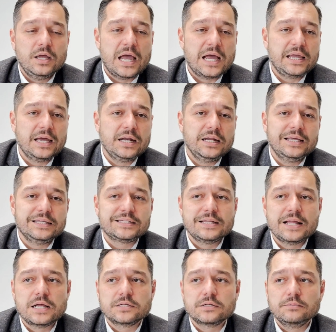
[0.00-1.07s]
Again, it's
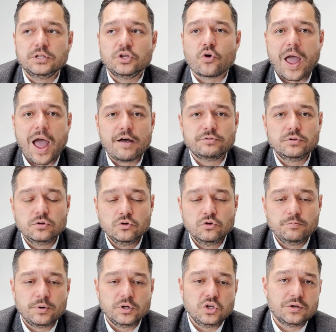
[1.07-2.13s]
not something you have to
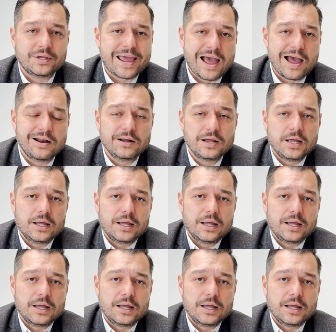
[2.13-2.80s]
do, but you can.